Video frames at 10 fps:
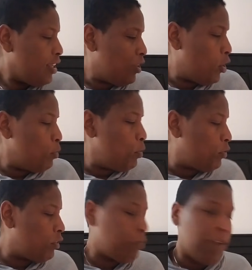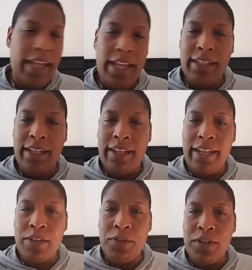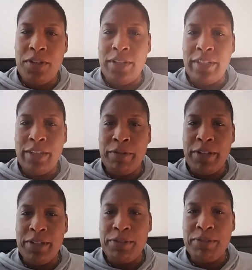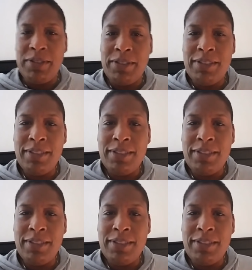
No music playing, none of that going on, Negroes.